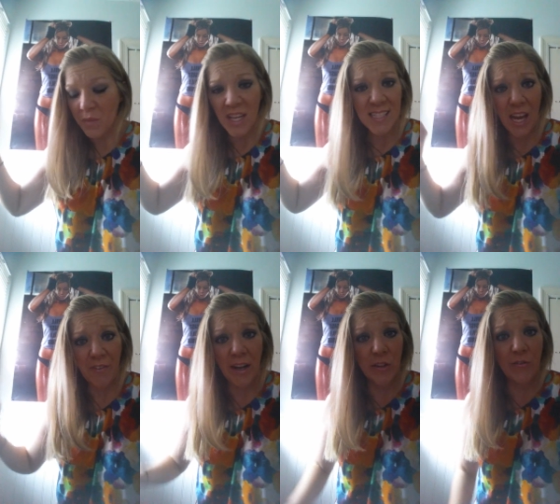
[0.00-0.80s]

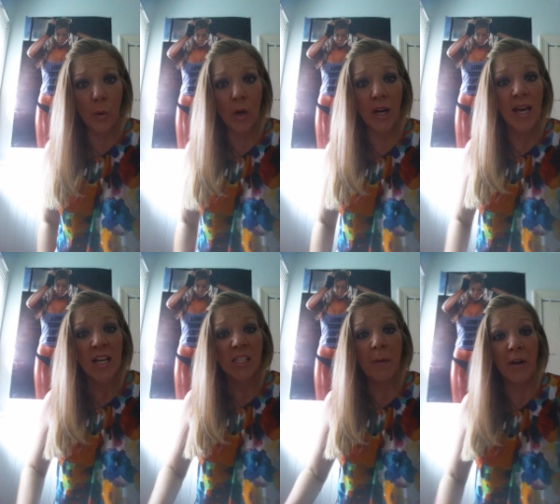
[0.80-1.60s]
sat right on the floor,
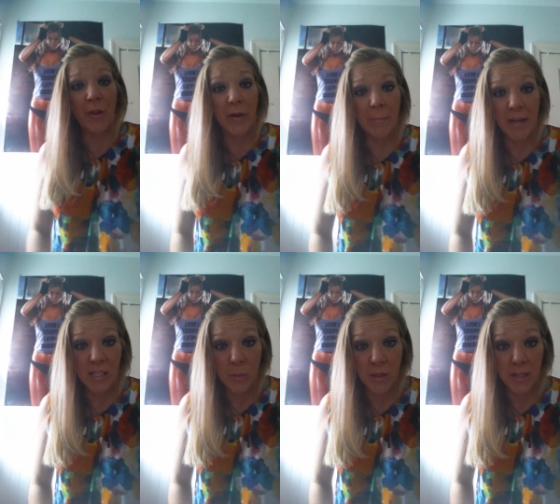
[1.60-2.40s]
spent 30
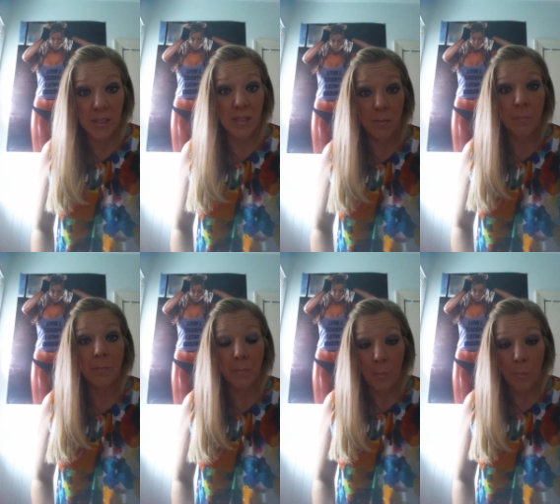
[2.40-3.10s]
minutes with this